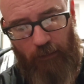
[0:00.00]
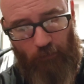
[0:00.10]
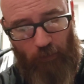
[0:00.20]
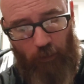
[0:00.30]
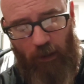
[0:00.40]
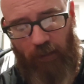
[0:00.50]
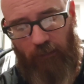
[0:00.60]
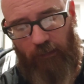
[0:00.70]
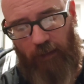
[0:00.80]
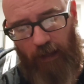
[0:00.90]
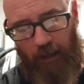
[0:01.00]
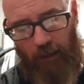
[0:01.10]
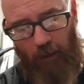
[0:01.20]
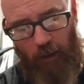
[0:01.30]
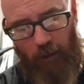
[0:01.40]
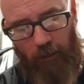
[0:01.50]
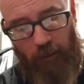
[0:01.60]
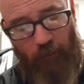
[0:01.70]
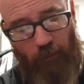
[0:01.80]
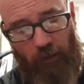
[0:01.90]
So he went into Hagar,
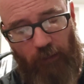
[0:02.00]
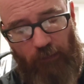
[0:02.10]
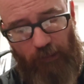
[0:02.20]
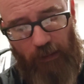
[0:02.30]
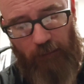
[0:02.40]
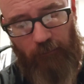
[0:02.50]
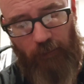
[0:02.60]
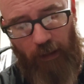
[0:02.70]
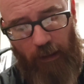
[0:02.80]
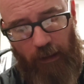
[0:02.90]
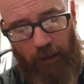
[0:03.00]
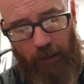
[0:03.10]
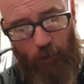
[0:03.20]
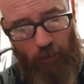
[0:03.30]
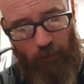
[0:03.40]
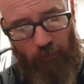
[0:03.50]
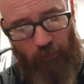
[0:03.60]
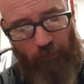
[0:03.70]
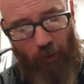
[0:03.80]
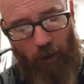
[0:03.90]
and she conceived. And when she
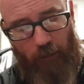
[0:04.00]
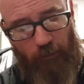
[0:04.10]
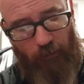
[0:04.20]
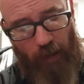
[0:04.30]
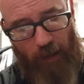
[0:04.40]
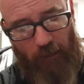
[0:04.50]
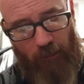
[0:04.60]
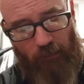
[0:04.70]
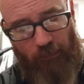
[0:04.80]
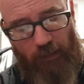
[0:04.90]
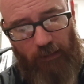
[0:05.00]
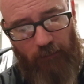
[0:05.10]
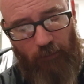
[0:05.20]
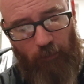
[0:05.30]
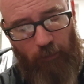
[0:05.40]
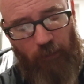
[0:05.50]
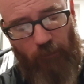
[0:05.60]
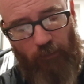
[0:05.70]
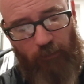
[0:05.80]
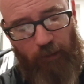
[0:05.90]
saw that she had conceived, her
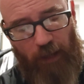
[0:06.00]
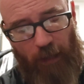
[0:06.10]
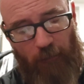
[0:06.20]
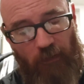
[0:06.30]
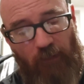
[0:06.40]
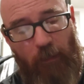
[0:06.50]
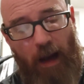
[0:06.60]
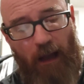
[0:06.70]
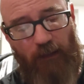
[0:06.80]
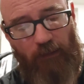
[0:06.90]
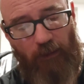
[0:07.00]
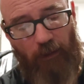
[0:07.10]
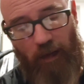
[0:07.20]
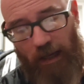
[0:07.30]
mistress became despised in her